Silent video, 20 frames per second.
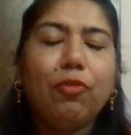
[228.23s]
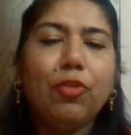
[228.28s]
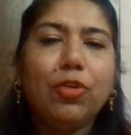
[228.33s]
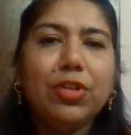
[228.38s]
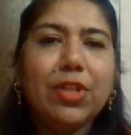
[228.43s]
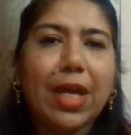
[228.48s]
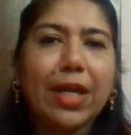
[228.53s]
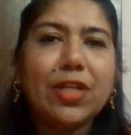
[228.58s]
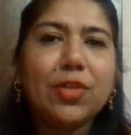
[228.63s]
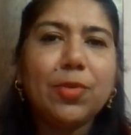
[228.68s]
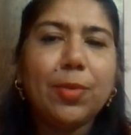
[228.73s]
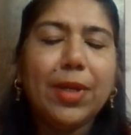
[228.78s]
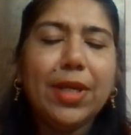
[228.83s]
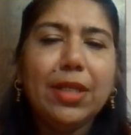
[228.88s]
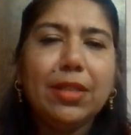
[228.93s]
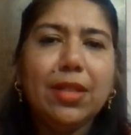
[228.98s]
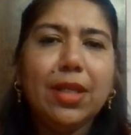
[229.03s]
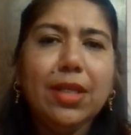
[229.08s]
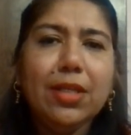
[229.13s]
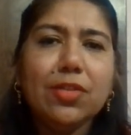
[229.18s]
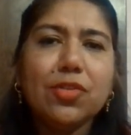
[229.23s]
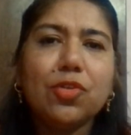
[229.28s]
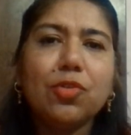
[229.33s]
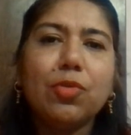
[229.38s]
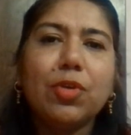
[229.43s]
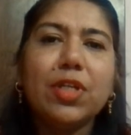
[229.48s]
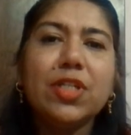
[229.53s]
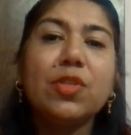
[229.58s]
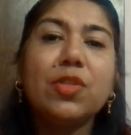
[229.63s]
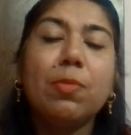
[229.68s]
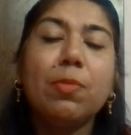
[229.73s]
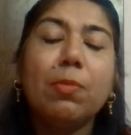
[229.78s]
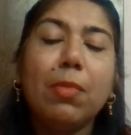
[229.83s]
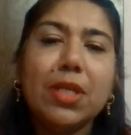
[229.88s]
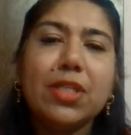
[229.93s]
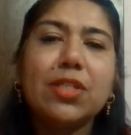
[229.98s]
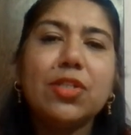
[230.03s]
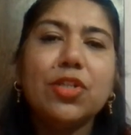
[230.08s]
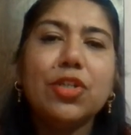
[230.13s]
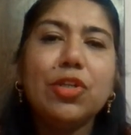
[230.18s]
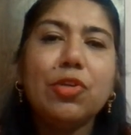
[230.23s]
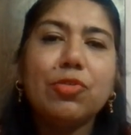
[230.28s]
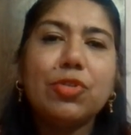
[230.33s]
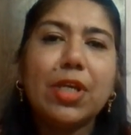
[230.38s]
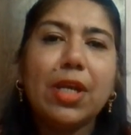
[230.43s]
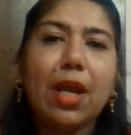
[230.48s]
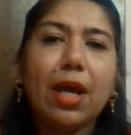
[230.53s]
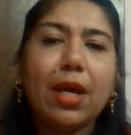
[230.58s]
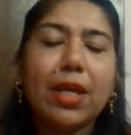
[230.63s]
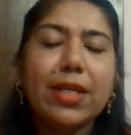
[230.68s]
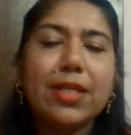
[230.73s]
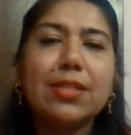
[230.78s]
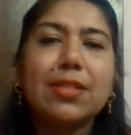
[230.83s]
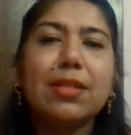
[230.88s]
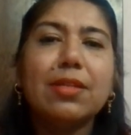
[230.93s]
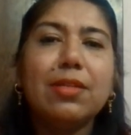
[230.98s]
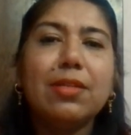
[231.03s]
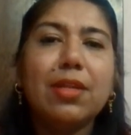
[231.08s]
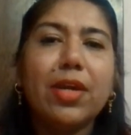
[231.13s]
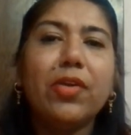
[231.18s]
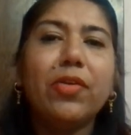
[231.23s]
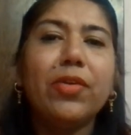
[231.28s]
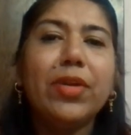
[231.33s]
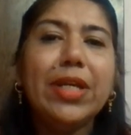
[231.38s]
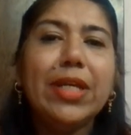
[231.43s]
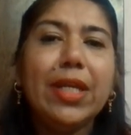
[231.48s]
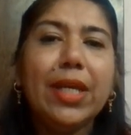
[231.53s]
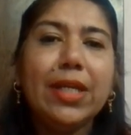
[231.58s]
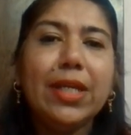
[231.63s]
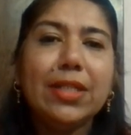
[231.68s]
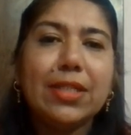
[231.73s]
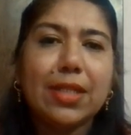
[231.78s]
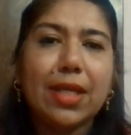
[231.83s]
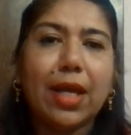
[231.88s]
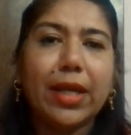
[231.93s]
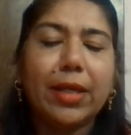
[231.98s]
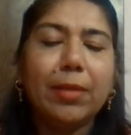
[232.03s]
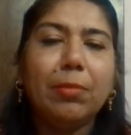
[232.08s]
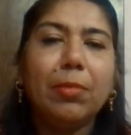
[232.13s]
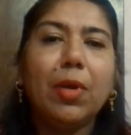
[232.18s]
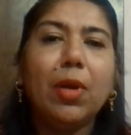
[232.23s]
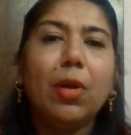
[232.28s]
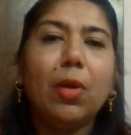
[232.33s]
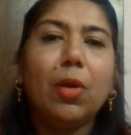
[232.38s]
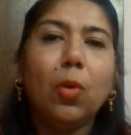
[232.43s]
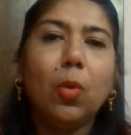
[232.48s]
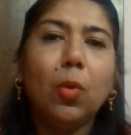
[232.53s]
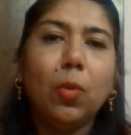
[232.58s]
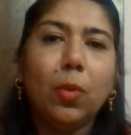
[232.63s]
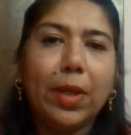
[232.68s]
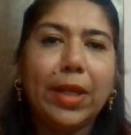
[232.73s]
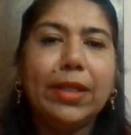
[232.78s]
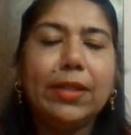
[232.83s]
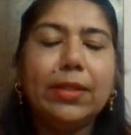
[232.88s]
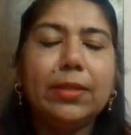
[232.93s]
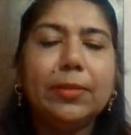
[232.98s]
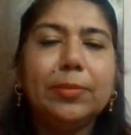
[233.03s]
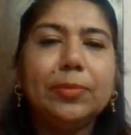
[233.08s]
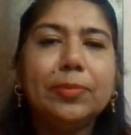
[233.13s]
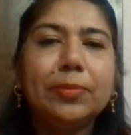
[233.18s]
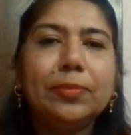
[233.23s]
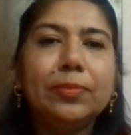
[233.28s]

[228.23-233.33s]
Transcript: For that very thing, students must utilize their reading time well.